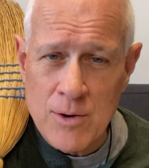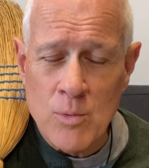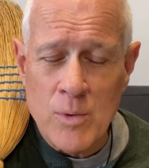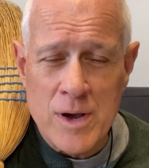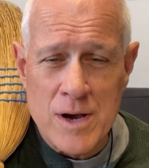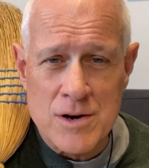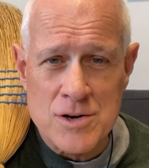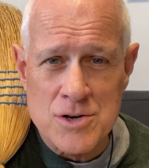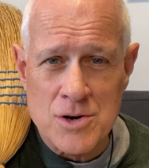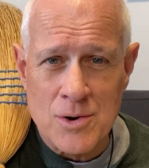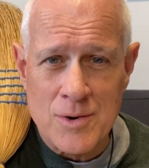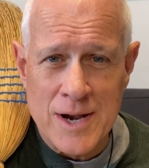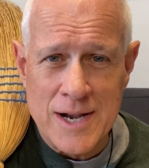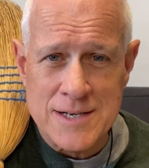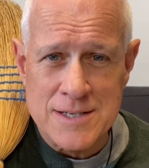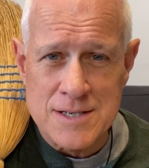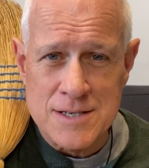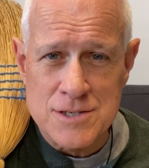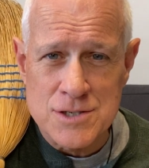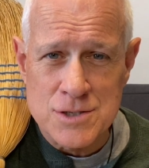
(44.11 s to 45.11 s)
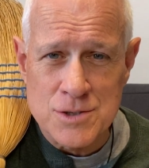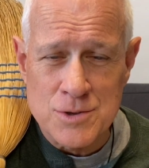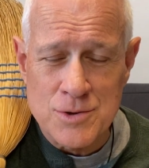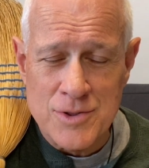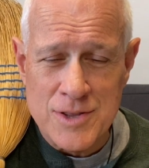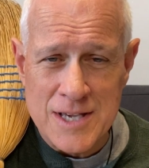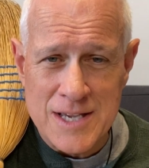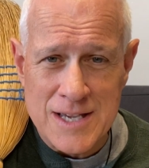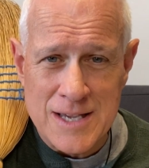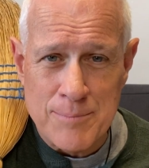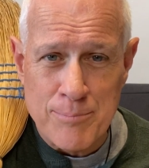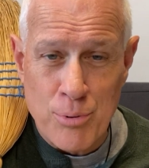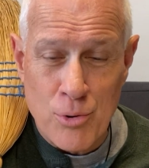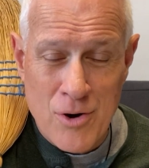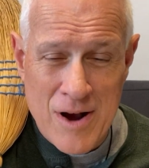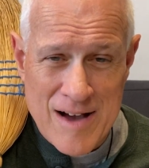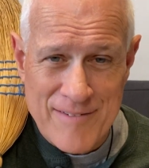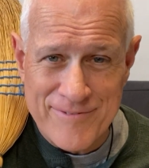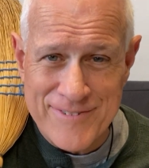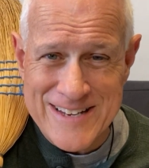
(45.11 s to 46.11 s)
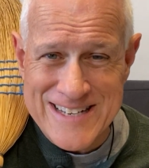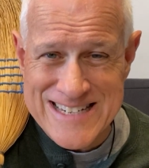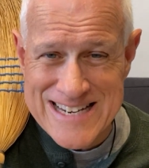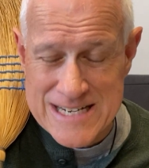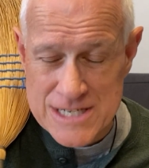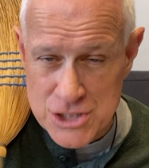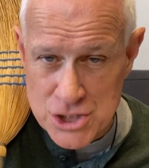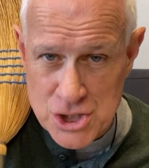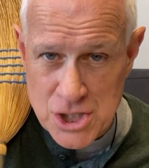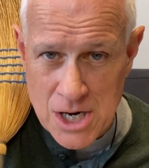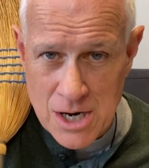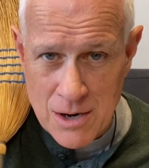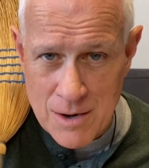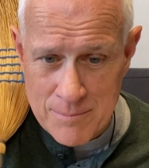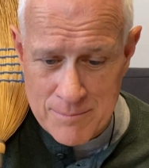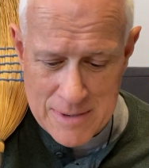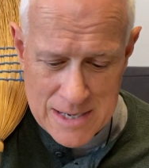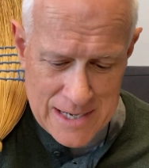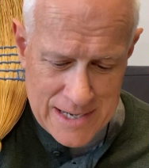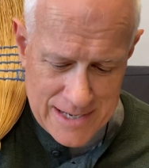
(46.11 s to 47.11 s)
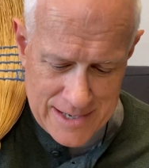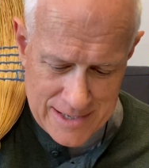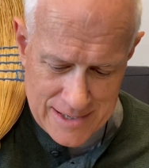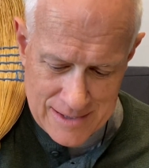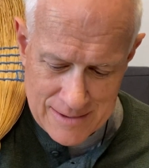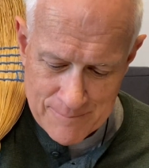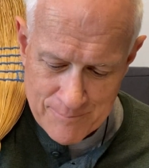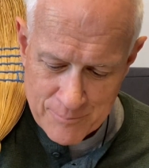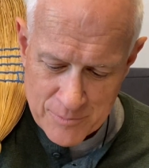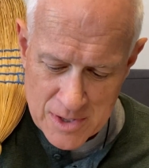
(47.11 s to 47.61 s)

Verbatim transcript: we are directed to the prophet Jeremiah,